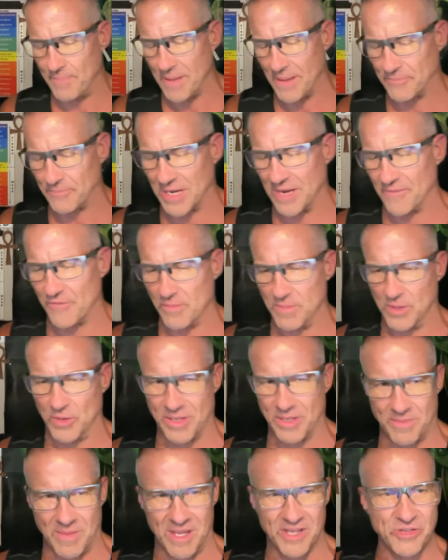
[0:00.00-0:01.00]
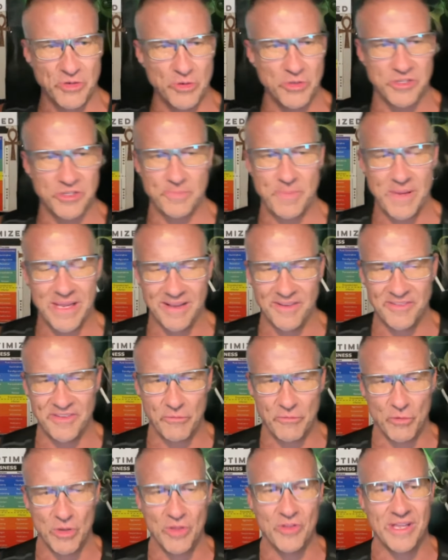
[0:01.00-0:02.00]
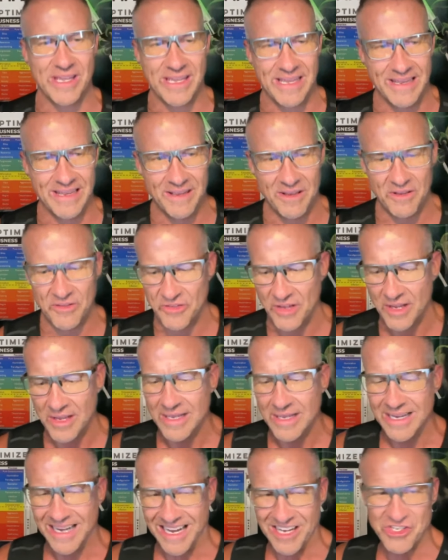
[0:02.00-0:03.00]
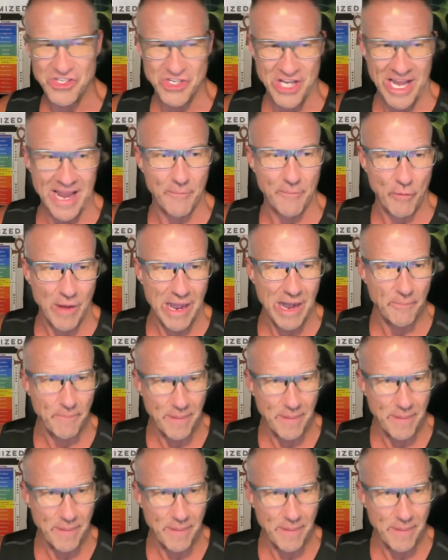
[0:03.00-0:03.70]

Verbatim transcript: peptide for building muscle is because it really is a sham wow